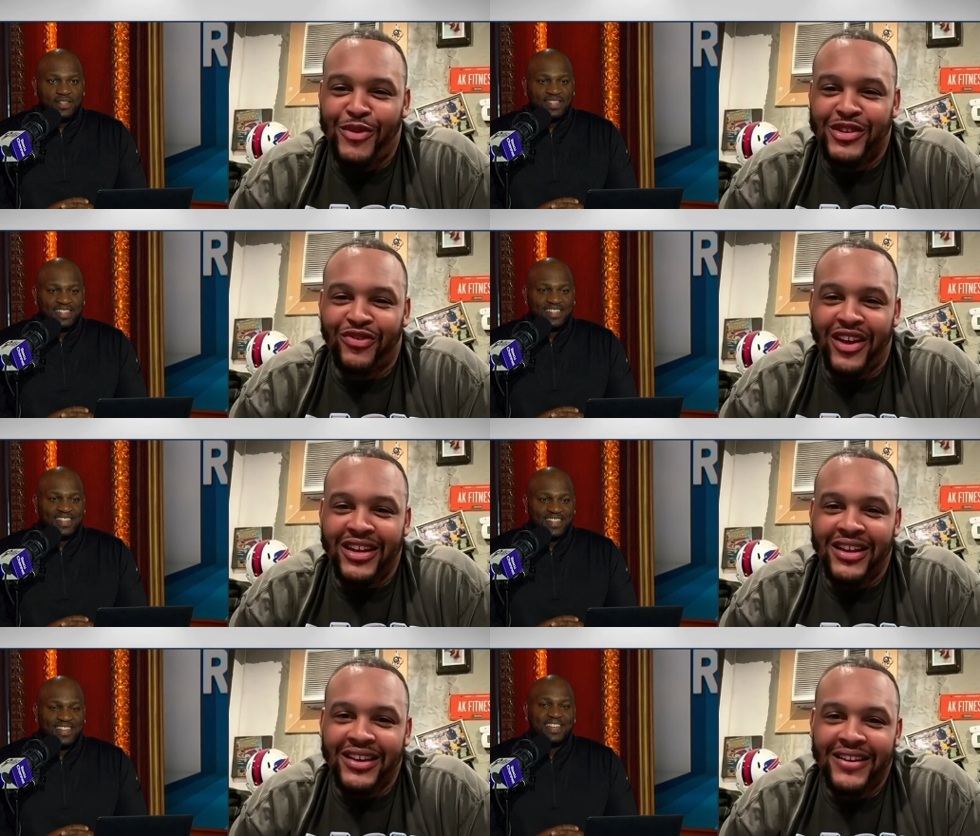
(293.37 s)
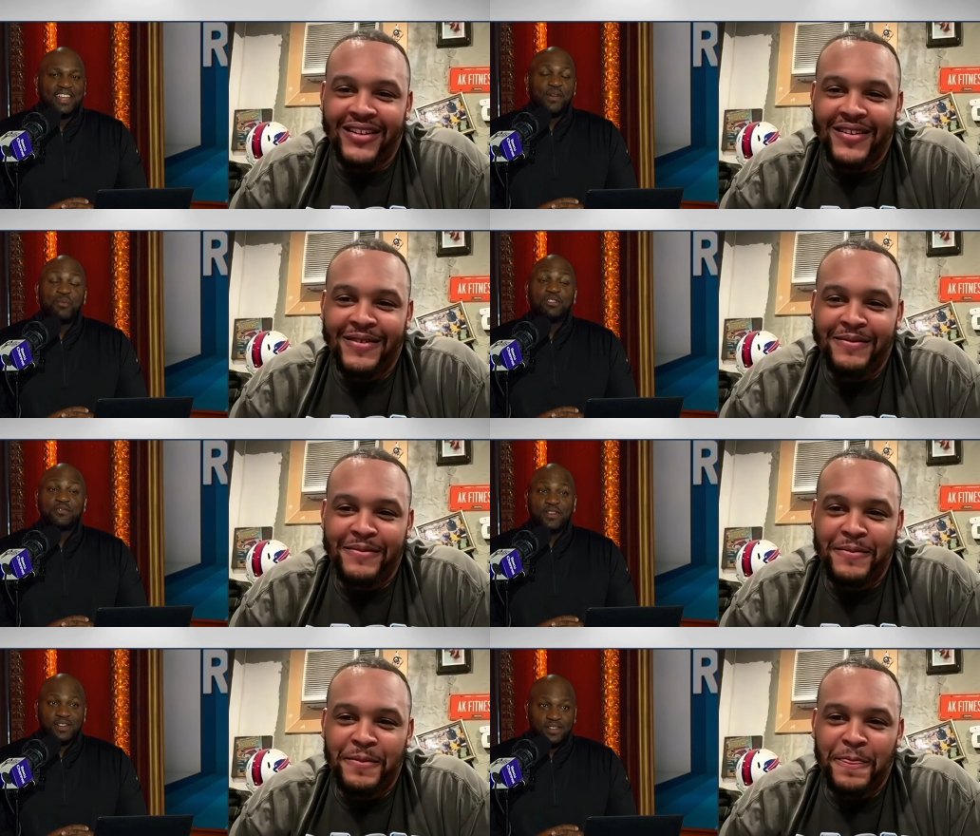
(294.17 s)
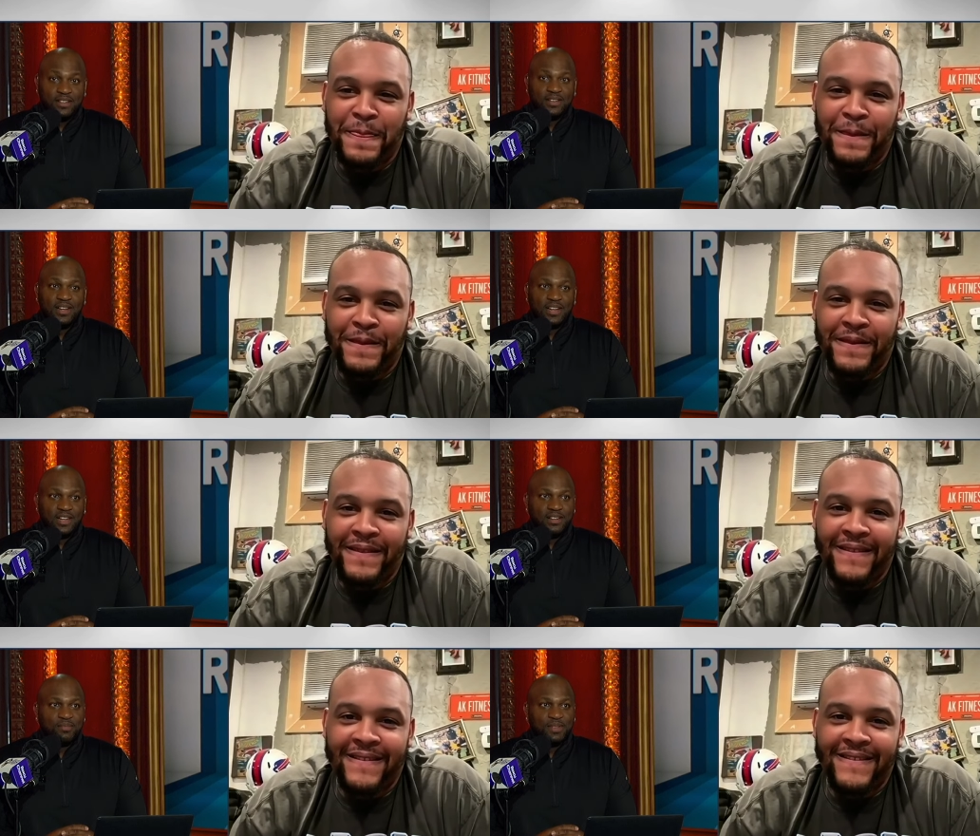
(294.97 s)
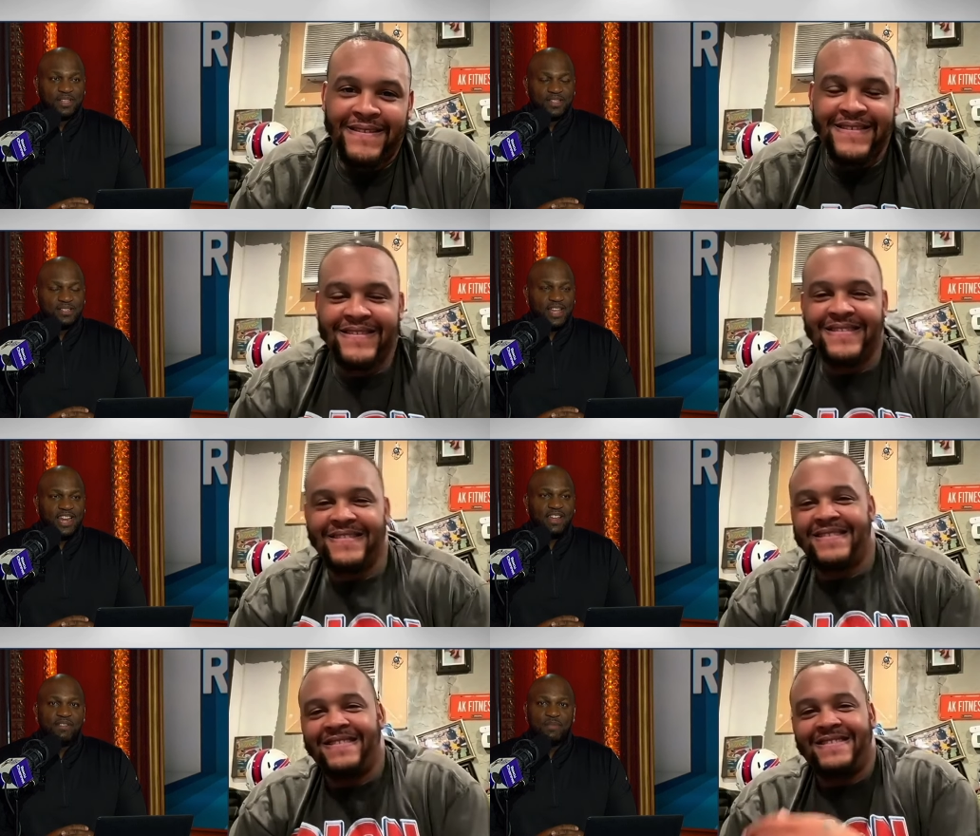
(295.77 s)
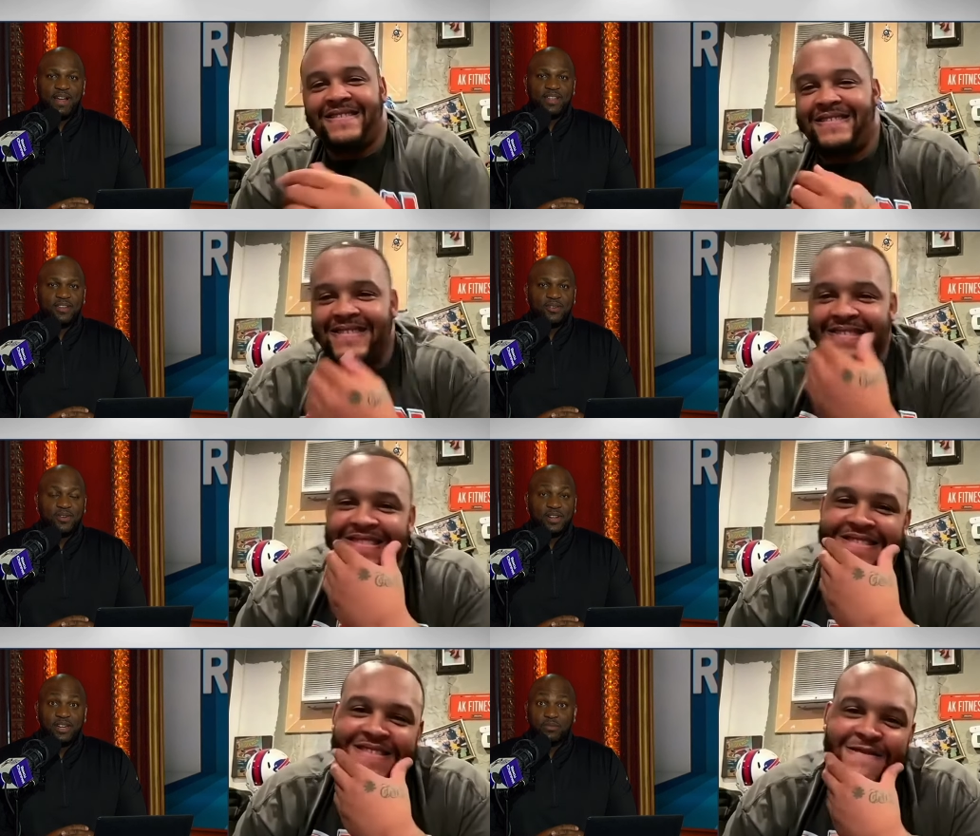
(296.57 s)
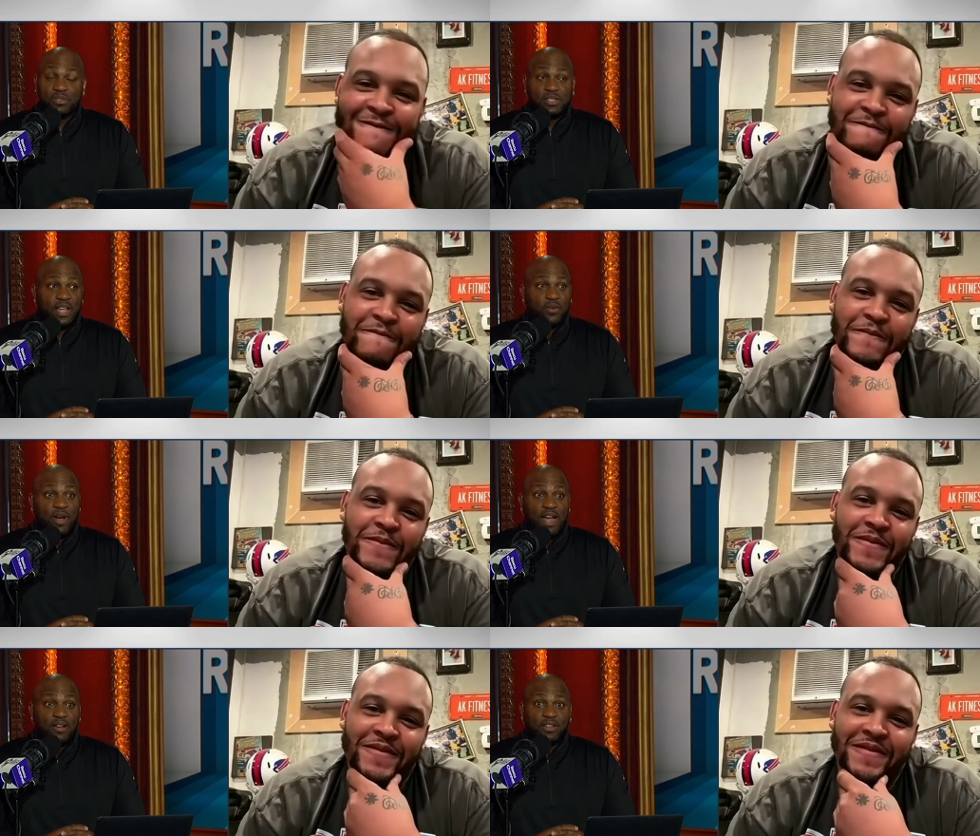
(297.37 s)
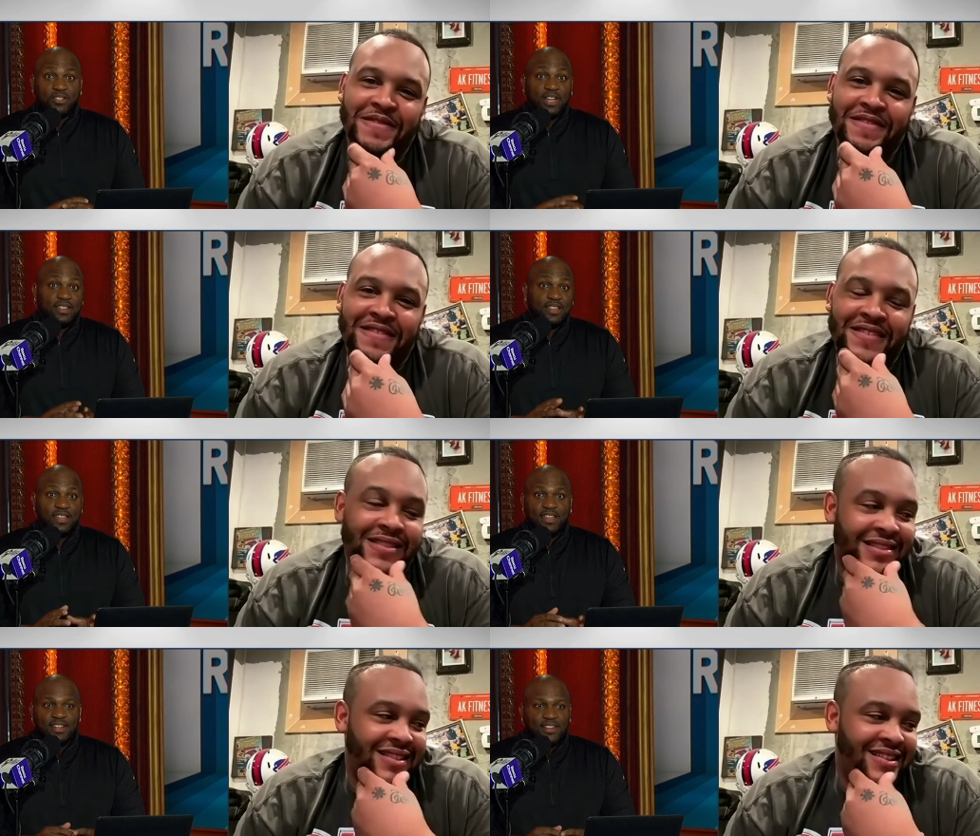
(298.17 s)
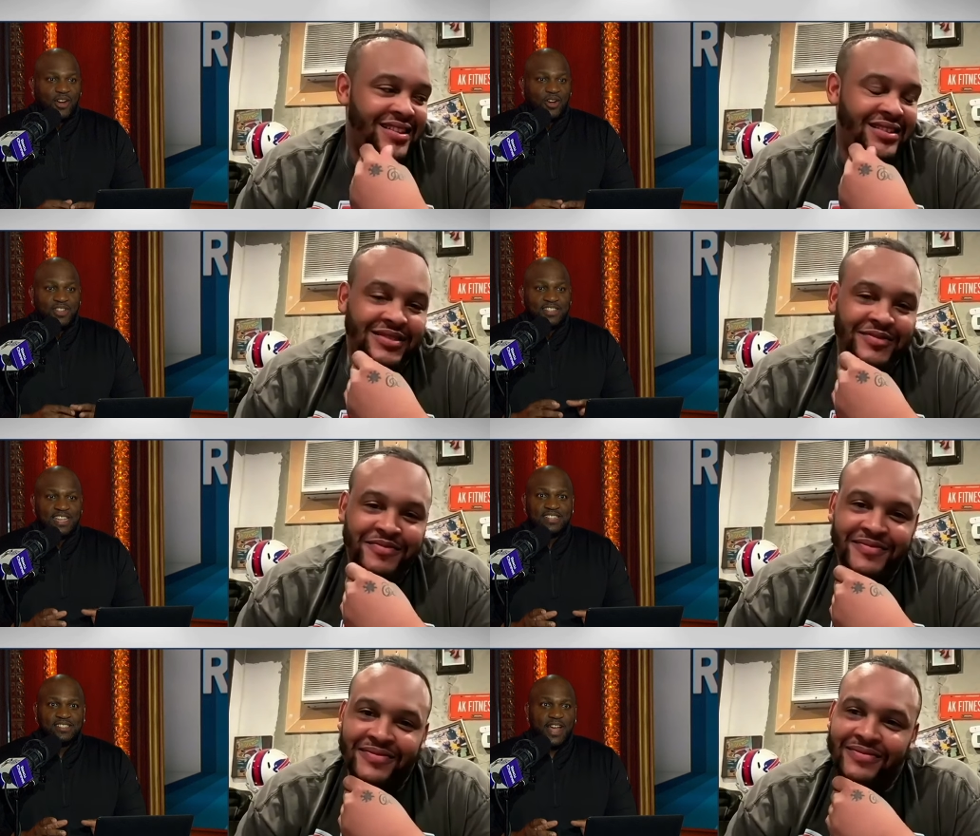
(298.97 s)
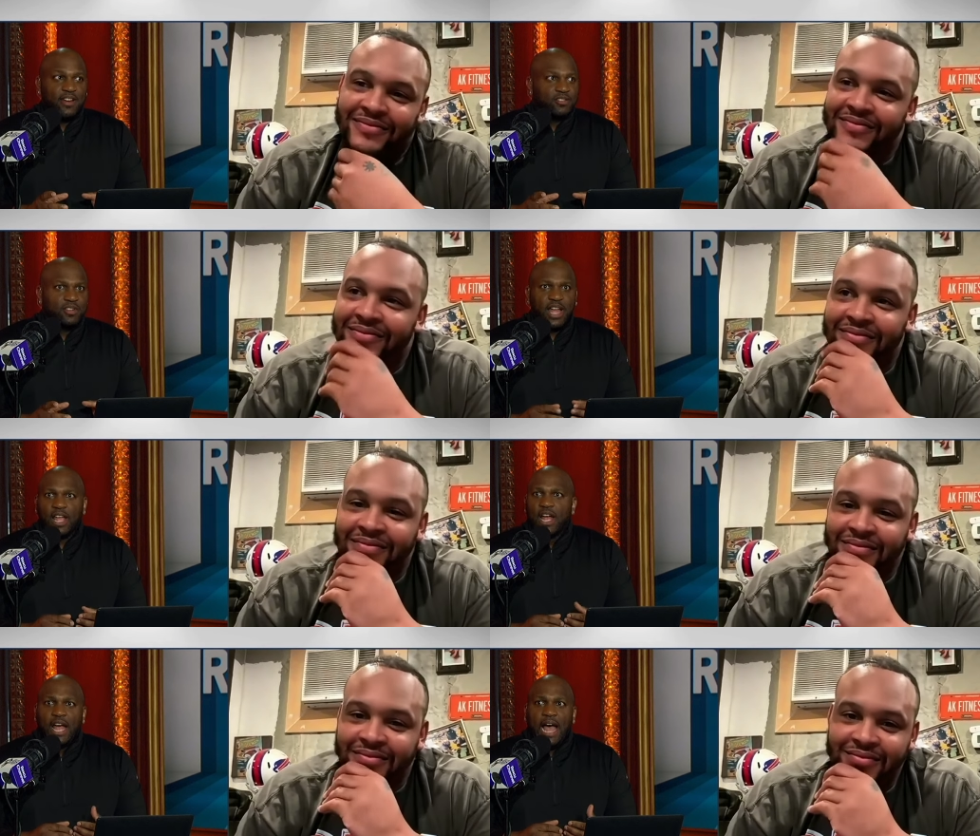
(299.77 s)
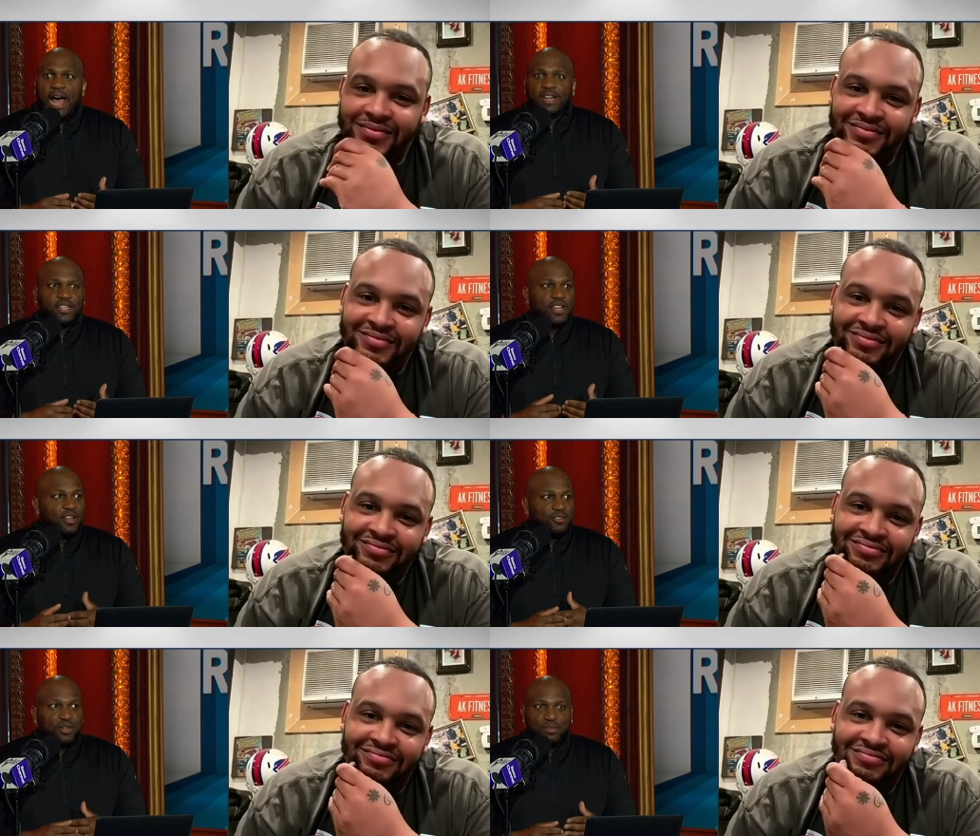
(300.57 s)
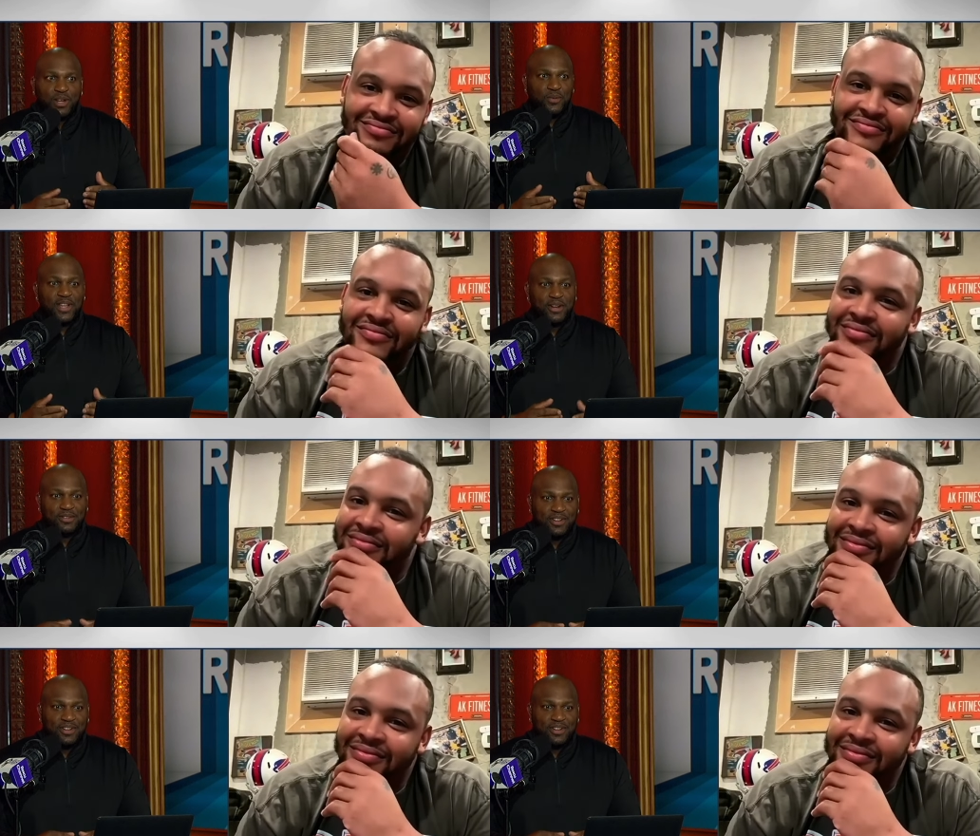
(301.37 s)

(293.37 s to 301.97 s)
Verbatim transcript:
Speaker 1: thought it was funny.
Speaker 2: It was funny uh, because it had everybody going, and it was like, wow, because you got to think all these insiders are like, how does he know something that we don't